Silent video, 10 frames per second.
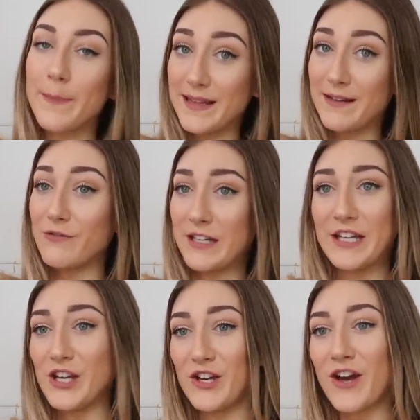but they're really
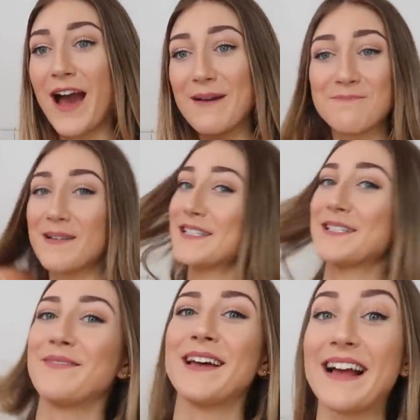cute. I must admit,